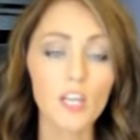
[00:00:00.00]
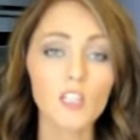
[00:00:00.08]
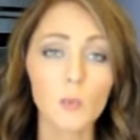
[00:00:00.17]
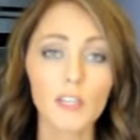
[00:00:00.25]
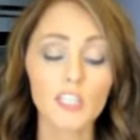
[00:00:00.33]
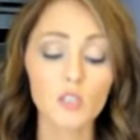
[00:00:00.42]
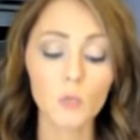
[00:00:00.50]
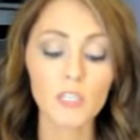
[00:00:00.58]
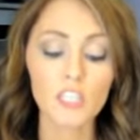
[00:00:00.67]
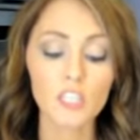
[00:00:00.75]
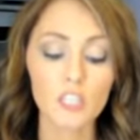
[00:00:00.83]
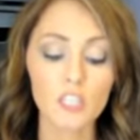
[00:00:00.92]
So I
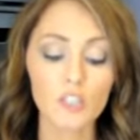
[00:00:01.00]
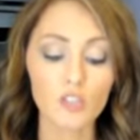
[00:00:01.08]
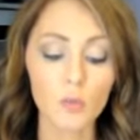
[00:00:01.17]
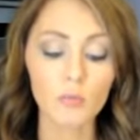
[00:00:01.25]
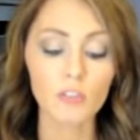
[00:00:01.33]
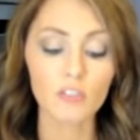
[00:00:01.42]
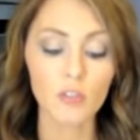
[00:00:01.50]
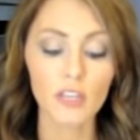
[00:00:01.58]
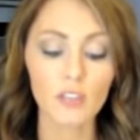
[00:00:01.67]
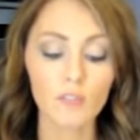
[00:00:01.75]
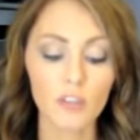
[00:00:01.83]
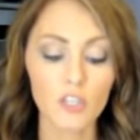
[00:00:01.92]
switched to this triple
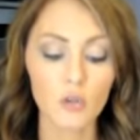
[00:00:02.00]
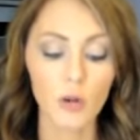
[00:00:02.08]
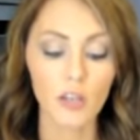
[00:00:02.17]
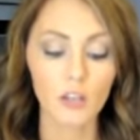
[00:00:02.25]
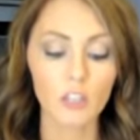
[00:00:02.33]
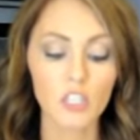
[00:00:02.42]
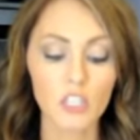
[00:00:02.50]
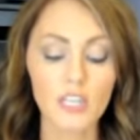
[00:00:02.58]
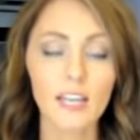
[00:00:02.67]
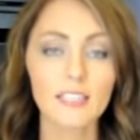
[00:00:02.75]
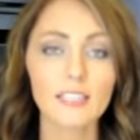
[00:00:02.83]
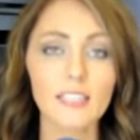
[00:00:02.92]
strength fish oil
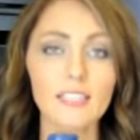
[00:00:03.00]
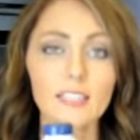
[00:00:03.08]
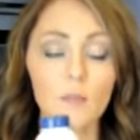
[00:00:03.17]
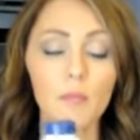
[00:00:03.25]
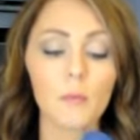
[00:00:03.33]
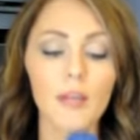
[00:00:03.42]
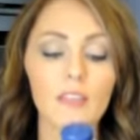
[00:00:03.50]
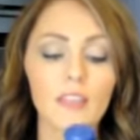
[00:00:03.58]
GNC supplement.